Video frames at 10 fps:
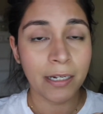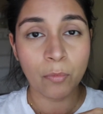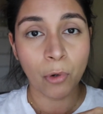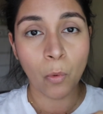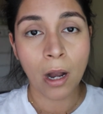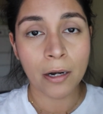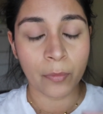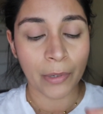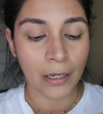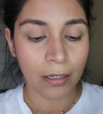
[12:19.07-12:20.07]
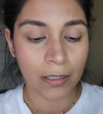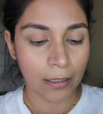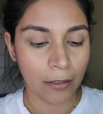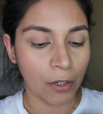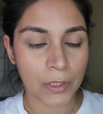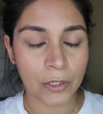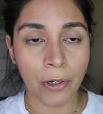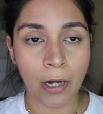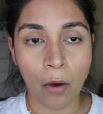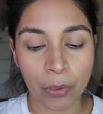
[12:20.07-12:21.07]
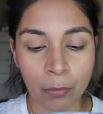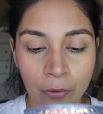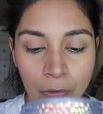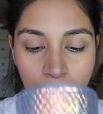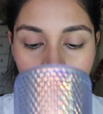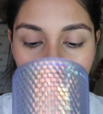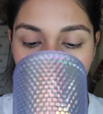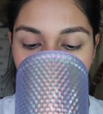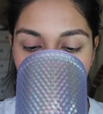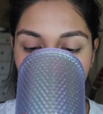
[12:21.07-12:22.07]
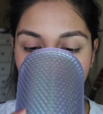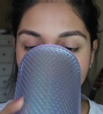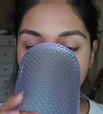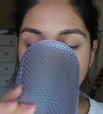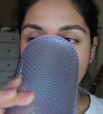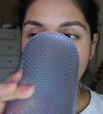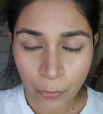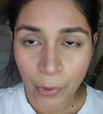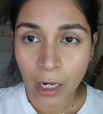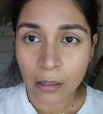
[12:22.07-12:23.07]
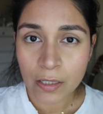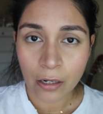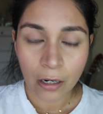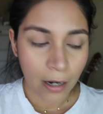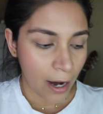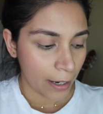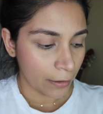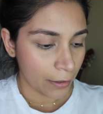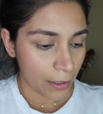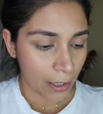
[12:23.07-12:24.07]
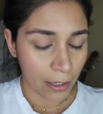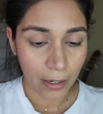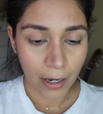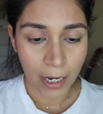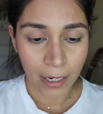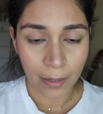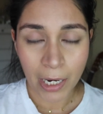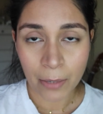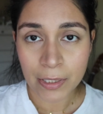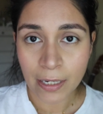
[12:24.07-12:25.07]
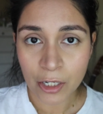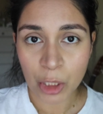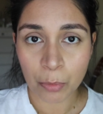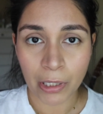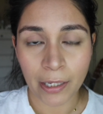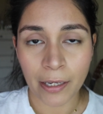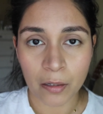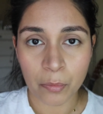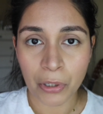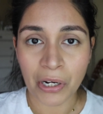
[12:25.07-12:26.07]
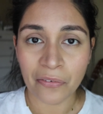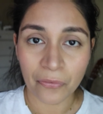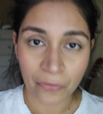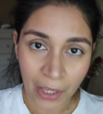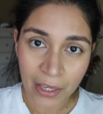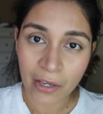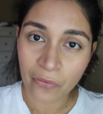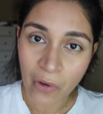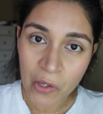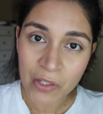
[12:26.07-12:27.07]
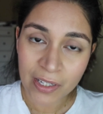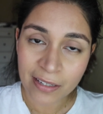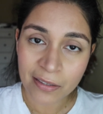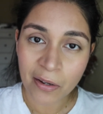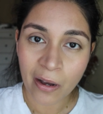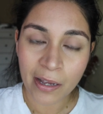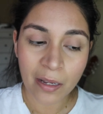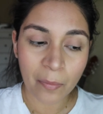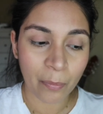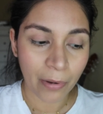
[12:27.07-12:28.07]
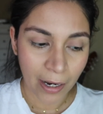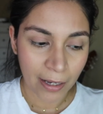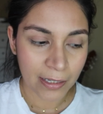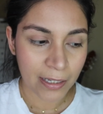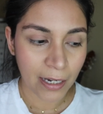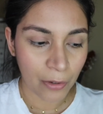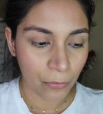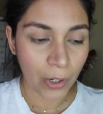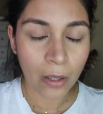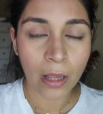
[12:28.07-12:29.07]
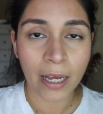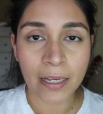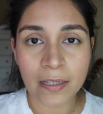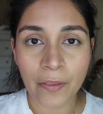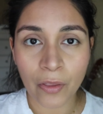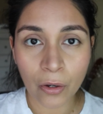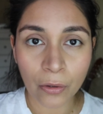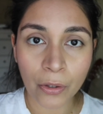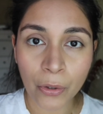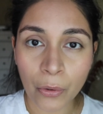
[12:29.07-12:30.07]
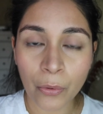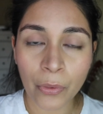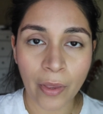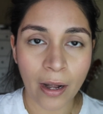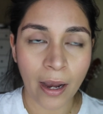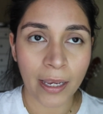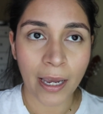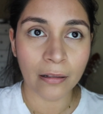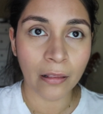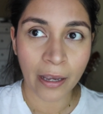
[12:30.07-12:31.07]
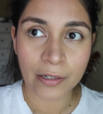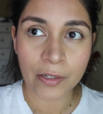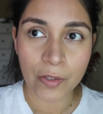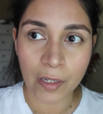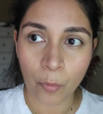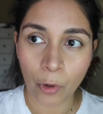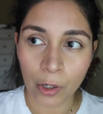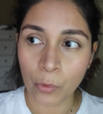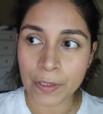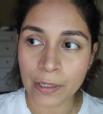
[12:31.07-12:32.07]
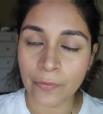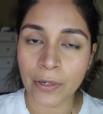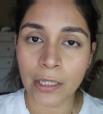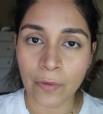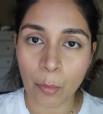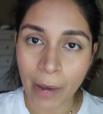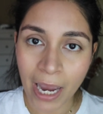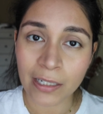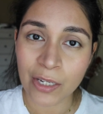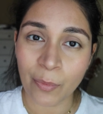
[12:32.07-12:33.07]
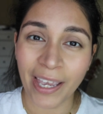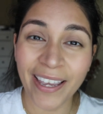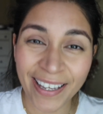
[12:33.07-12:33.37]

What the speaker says: more water because I don't know what's going on with my throat. In regards to her eye look, I was actually planning on putting fake falsies on, but I realized that the glue that I had lent someone was never given back to me.